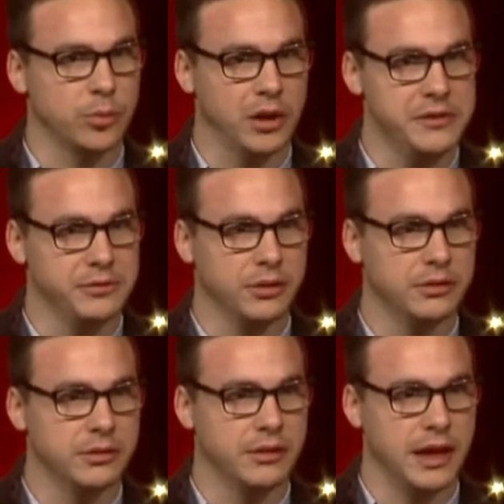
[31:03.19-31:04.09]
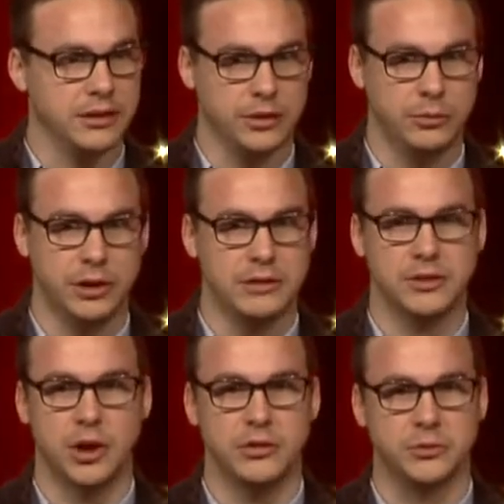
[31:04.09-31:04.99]
pray for that dude? We don't
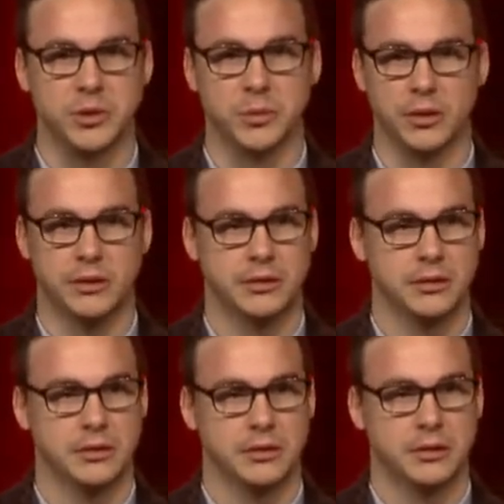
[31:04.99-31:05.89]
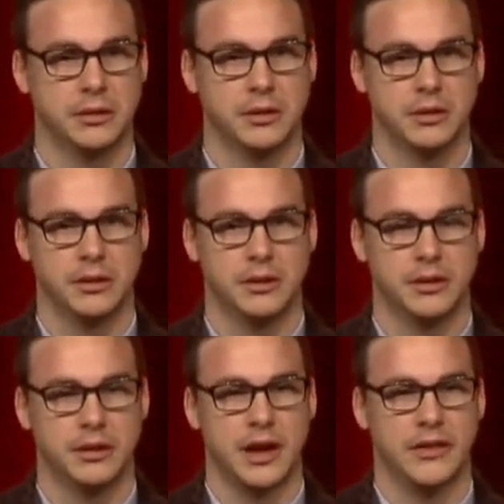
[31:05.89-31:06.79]
even know these people."
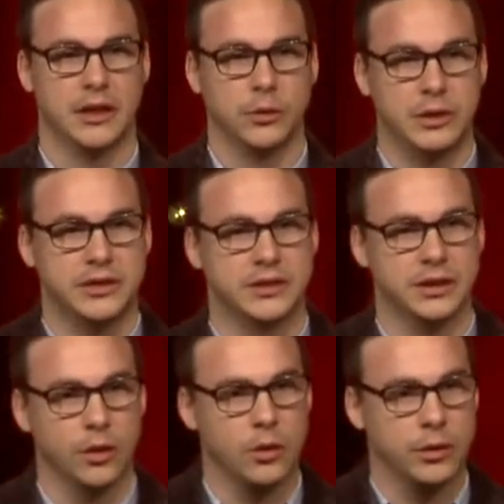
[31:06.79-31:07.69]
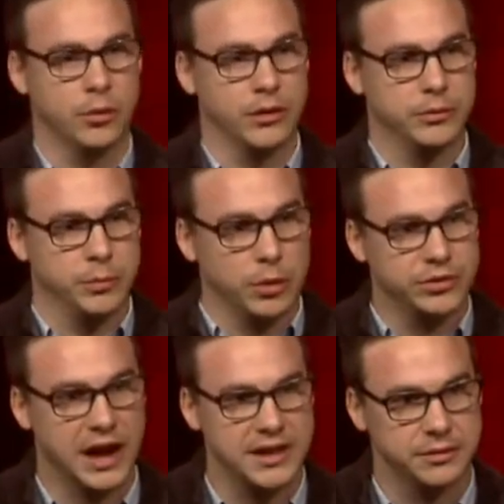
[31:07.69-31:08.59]
And then Luis and Lloyd were on both
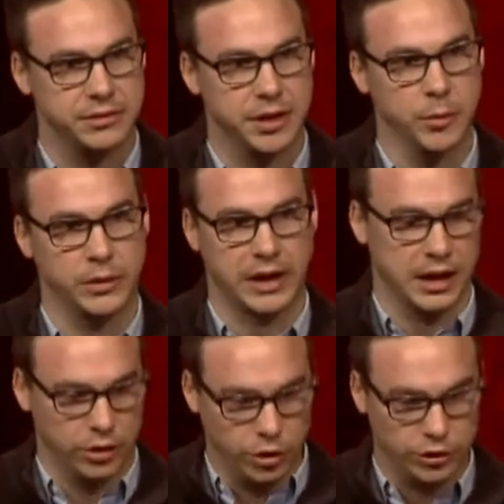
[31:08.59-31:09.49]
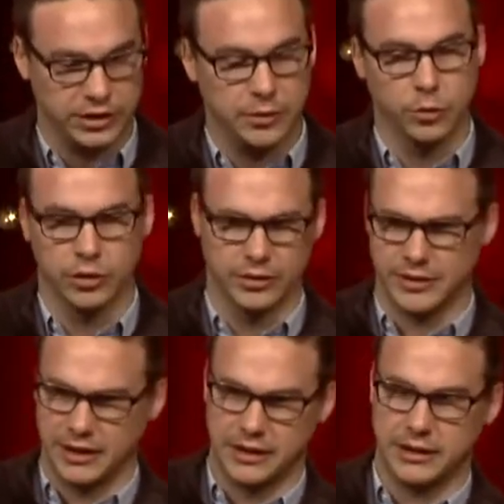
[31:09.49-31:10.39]
sides of him. We kind of looked inward and
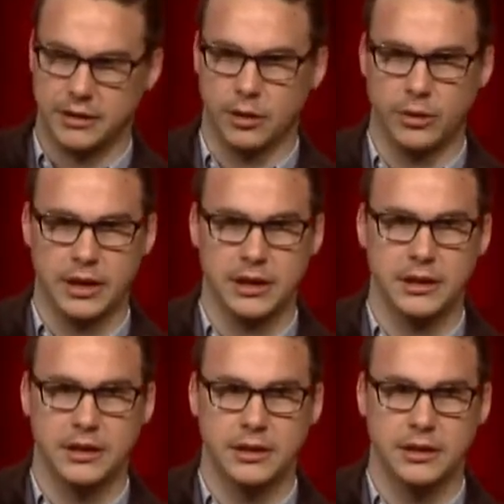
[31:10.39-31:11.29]
saying, "Okay,